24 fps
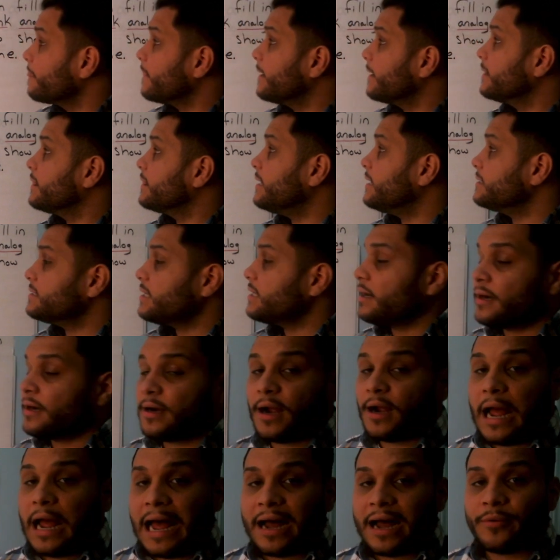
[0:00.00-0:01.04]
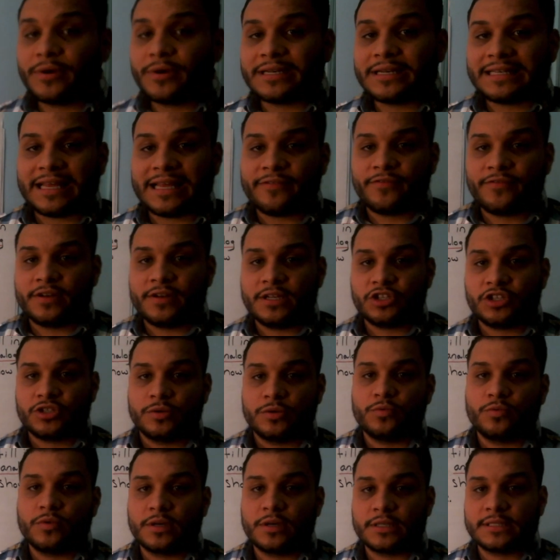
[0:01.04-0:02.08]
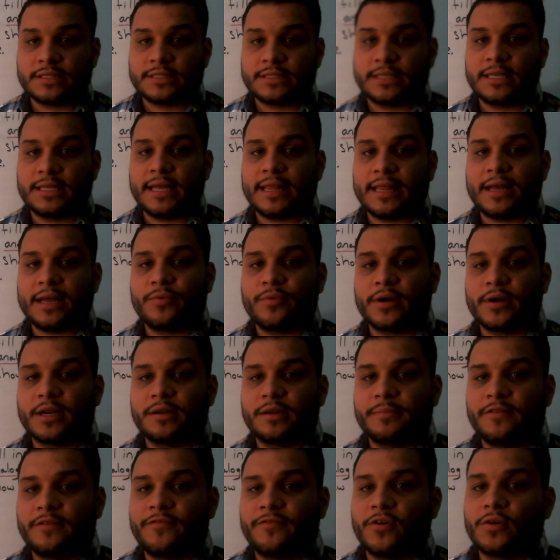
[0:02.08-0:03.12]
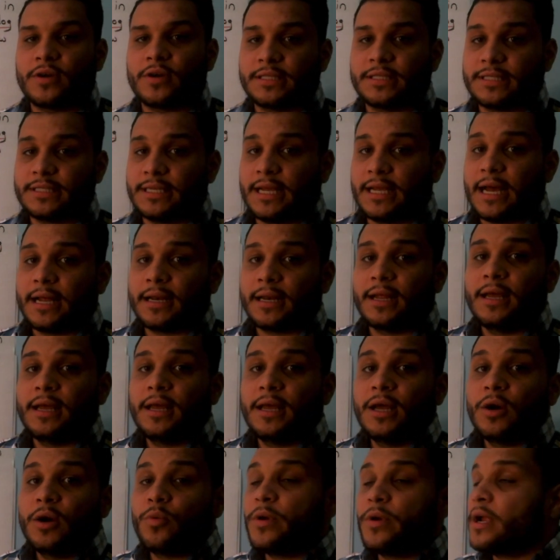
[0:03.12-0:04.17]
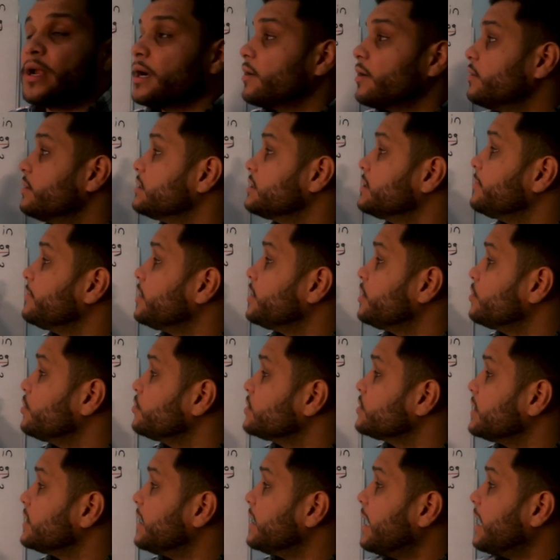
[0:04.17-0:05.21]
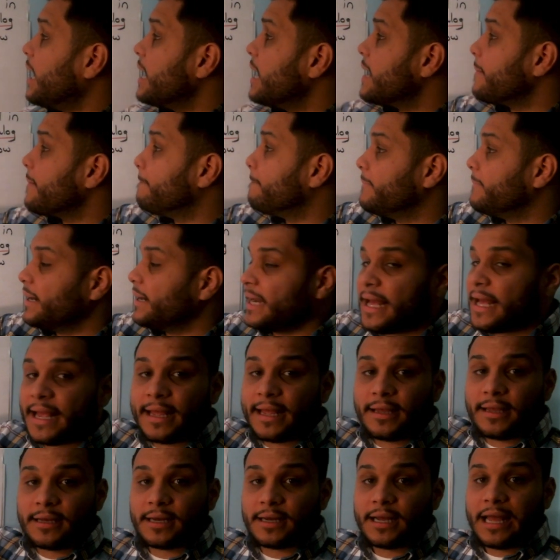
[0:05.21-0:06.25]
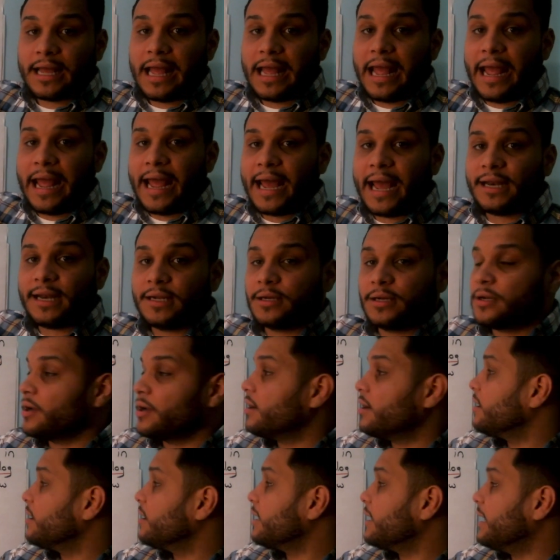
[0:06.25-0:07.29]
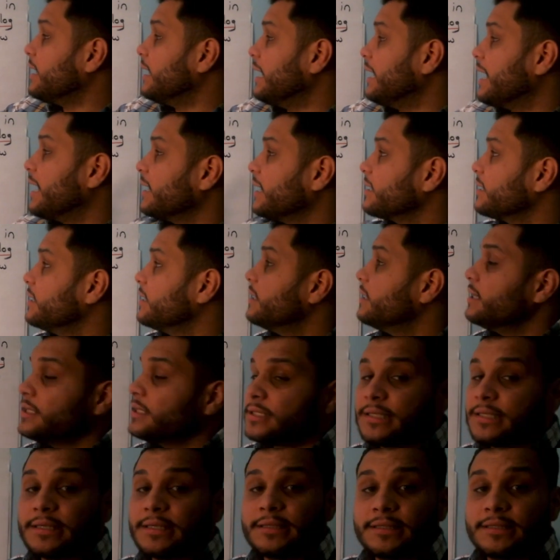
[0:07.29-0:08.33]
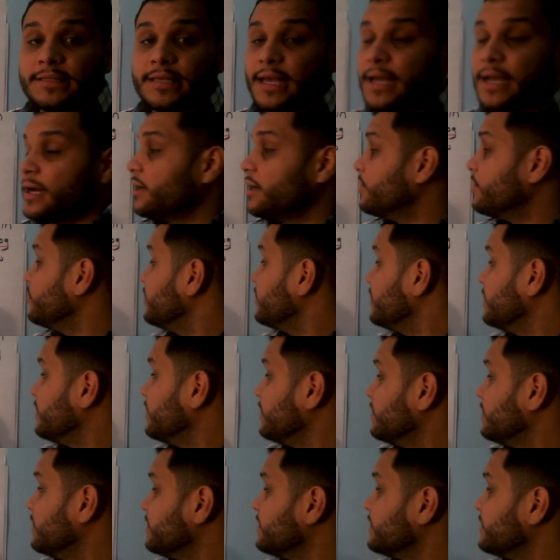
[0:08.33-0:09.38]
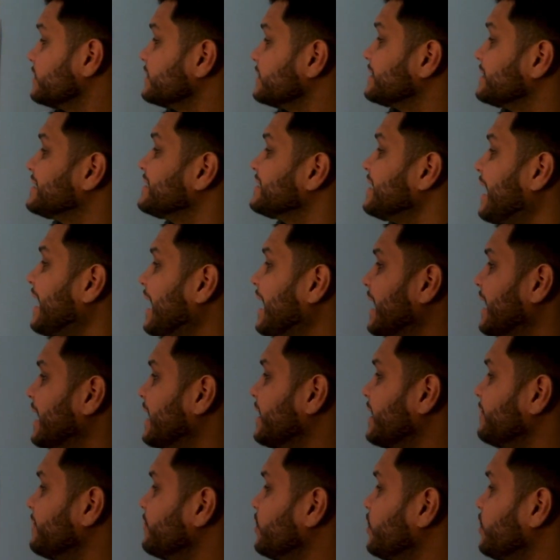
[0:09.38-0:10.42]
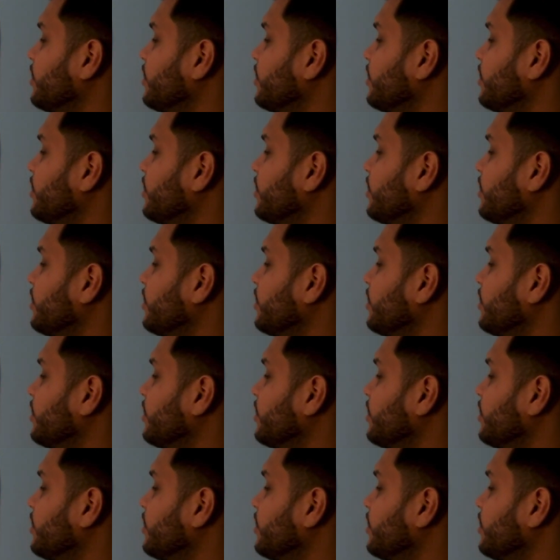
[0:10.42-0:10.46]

these are our definition words today that we're going to be focusing on. We are going to be using a blank analog clock to tell time.